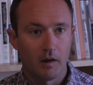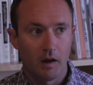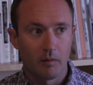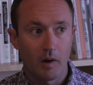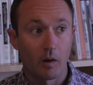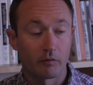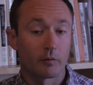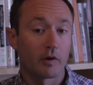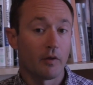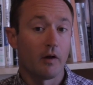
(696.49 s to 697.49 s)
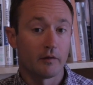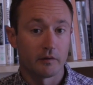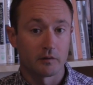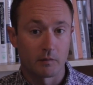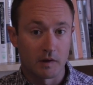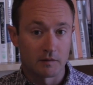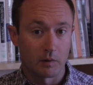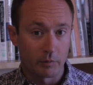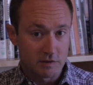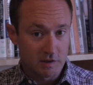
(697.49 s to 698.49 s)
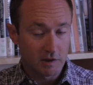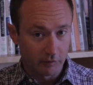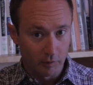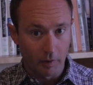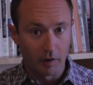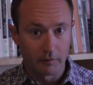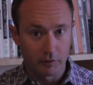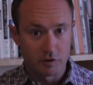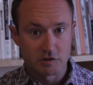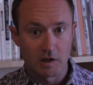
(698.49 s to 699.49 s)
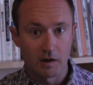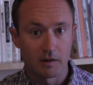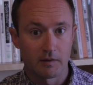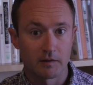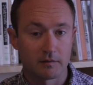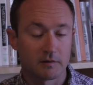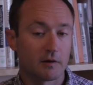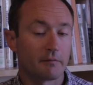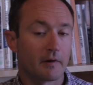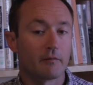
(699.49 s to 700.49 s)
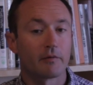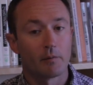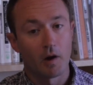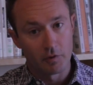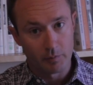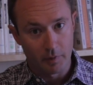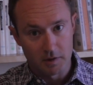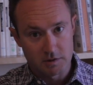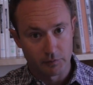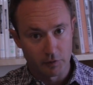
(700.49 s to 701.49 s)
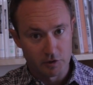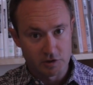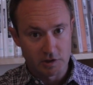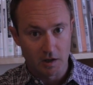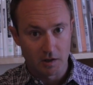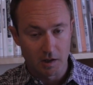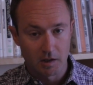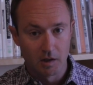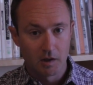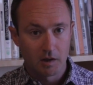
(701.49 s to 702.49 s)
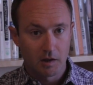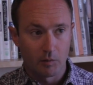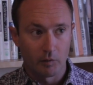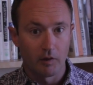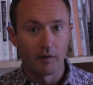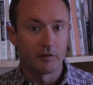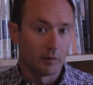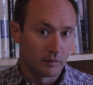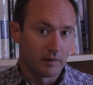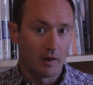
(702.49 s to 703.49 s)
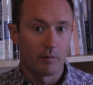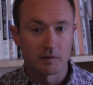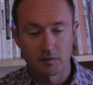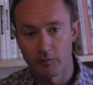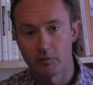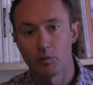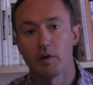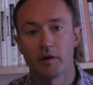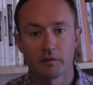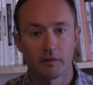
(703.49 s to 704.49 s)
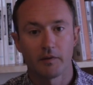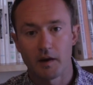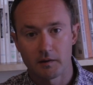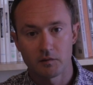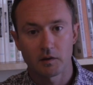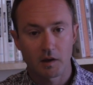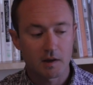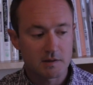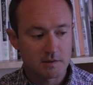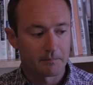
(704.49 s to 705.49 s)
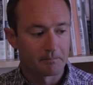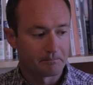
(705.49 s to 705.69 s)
However, Catholicism is a particular part of Christianity that is different from other parts of Christianity, and we'll also examine some of the ways that is the case.